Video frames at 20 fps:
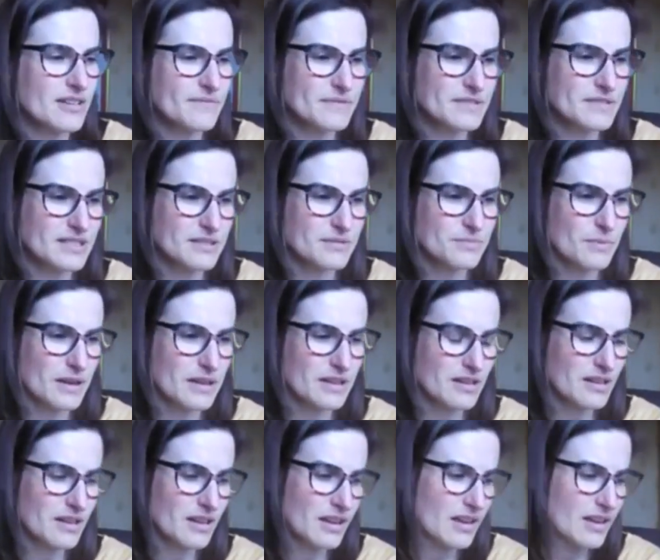services,
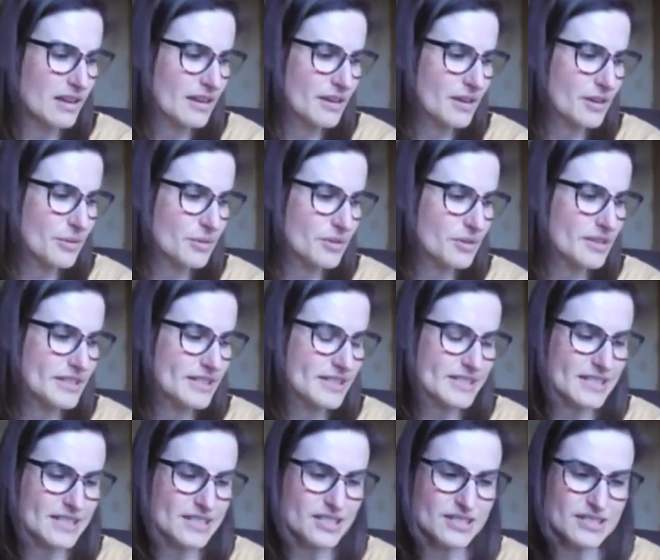when the
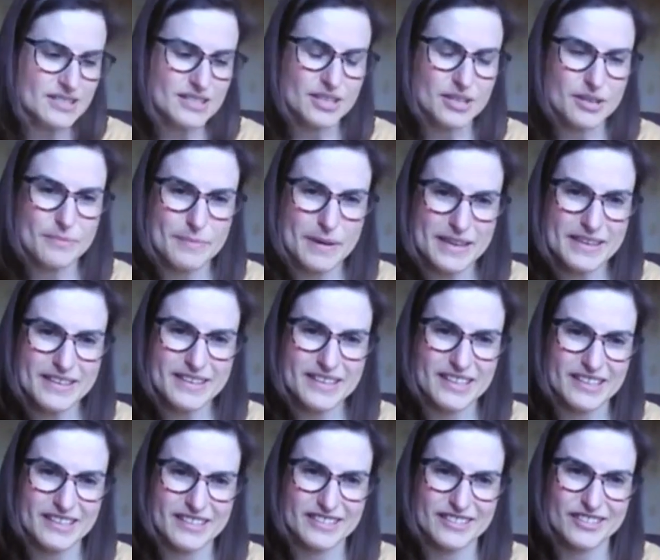decisions that you're
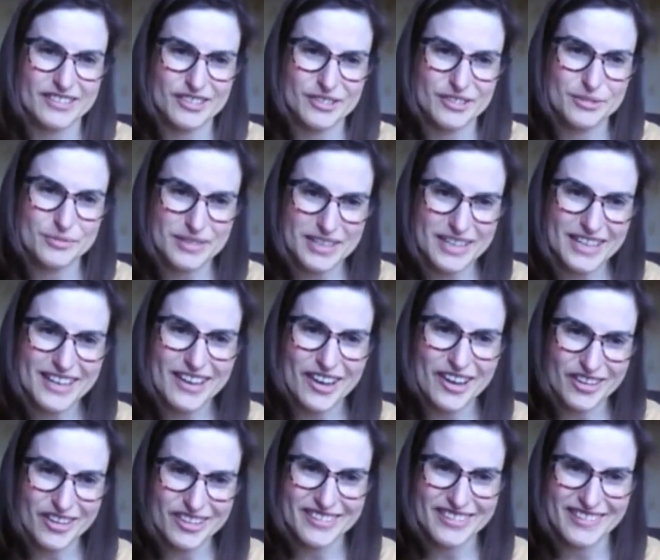making could really
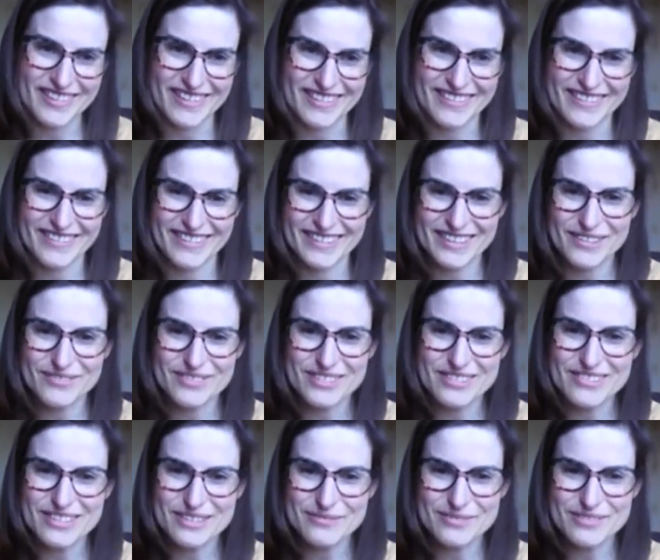hurt you. Like if
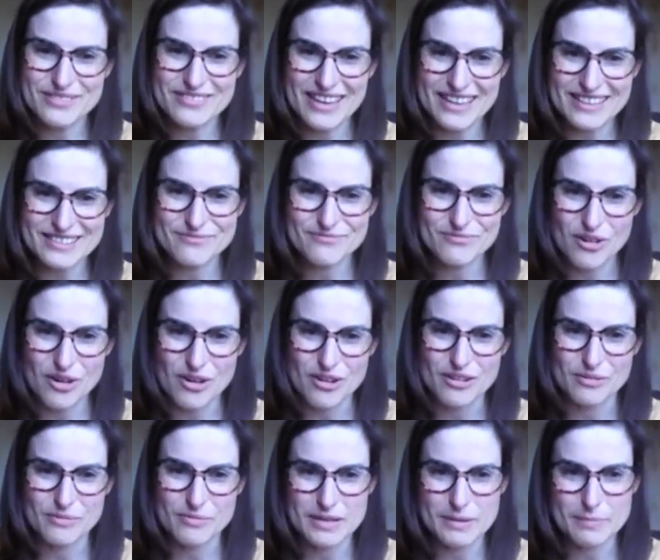you get it
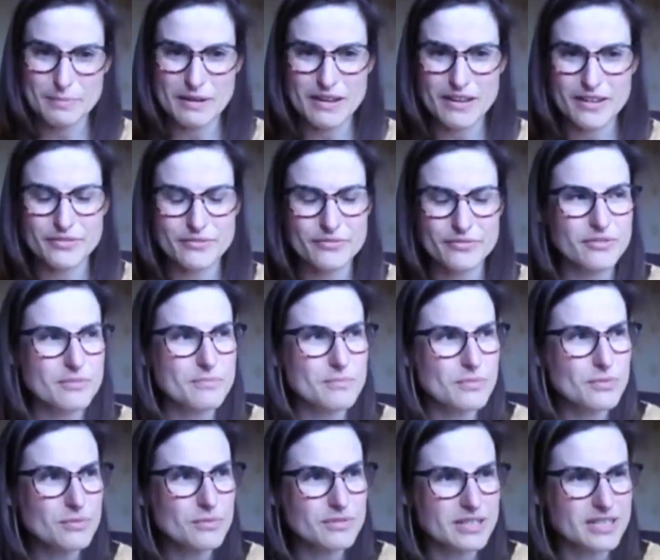wrong when applying for a
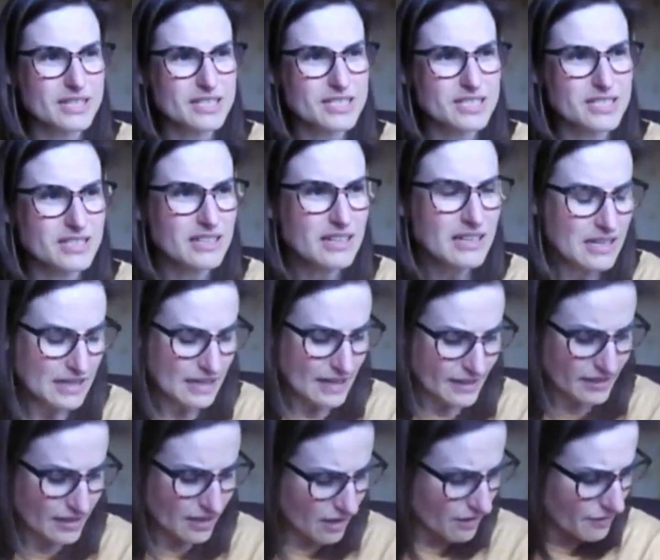mortgage,
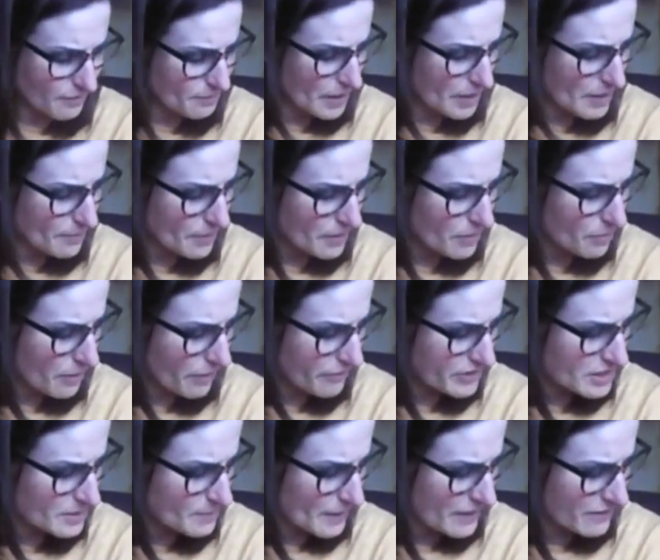and a lot of people are
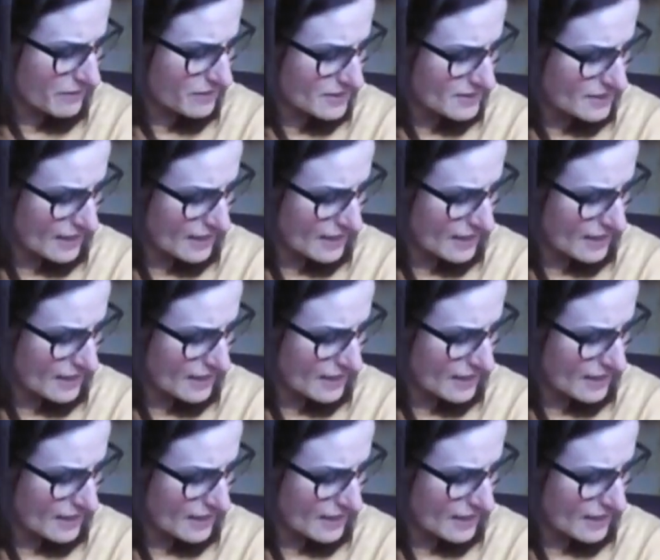worried about